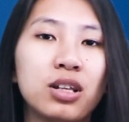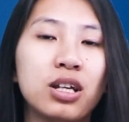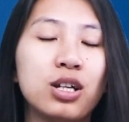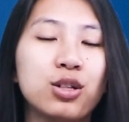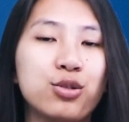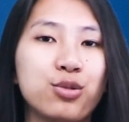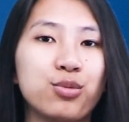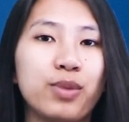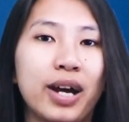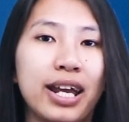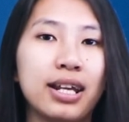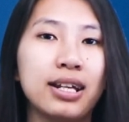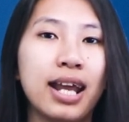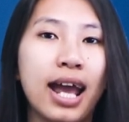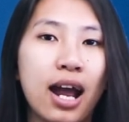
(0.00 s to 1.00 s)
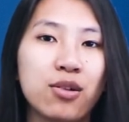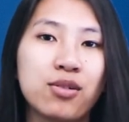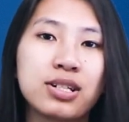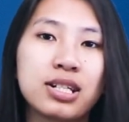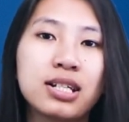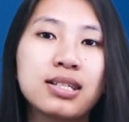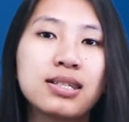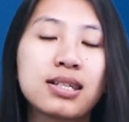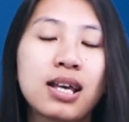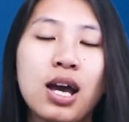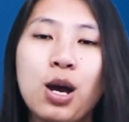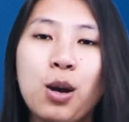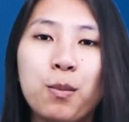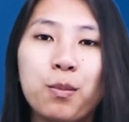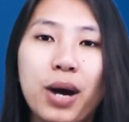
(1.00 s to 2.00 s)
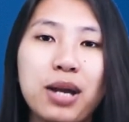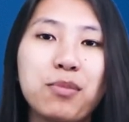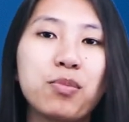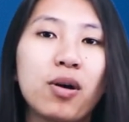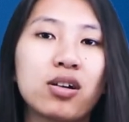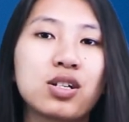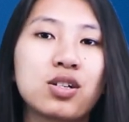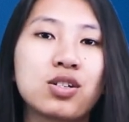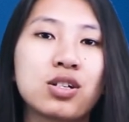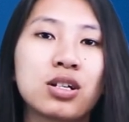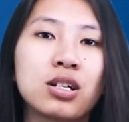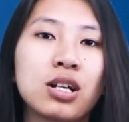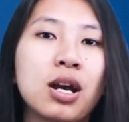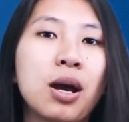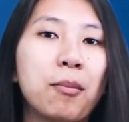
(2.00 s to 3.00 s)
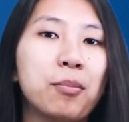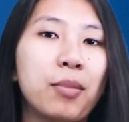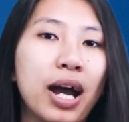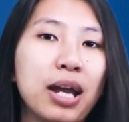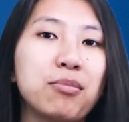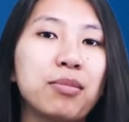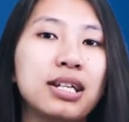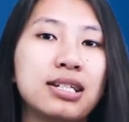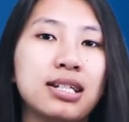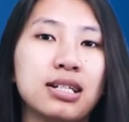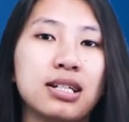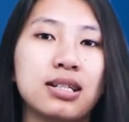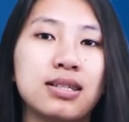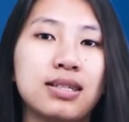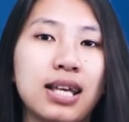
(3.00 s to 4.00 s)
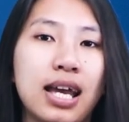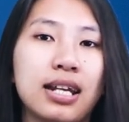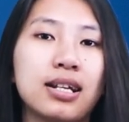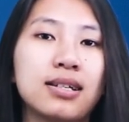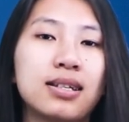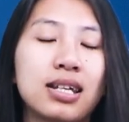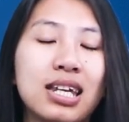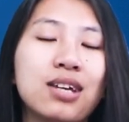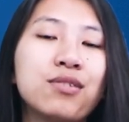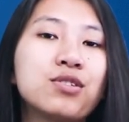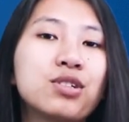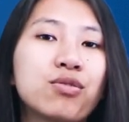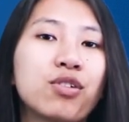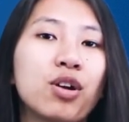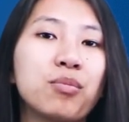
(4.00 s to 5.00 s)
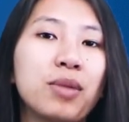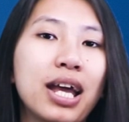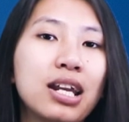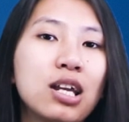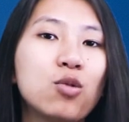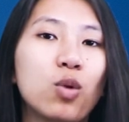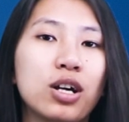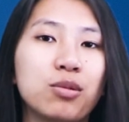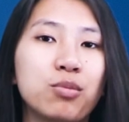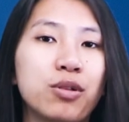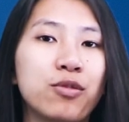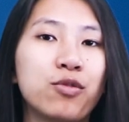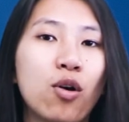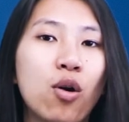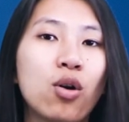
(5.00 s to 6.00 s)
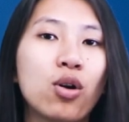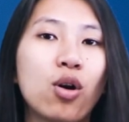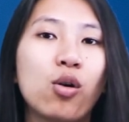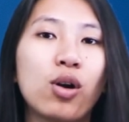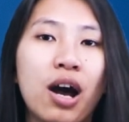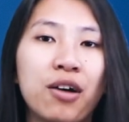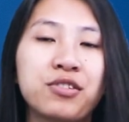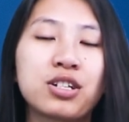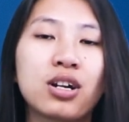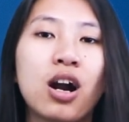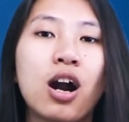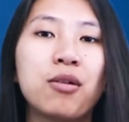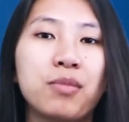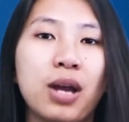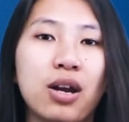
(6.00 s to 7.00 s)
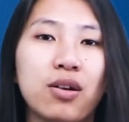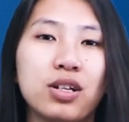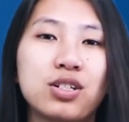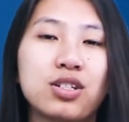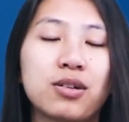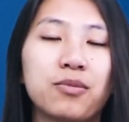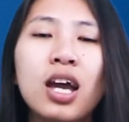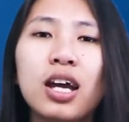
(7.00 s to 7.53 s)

Hindu by inheritance, by partition, by maintenance, and as a gift from anyone before or after her marriage.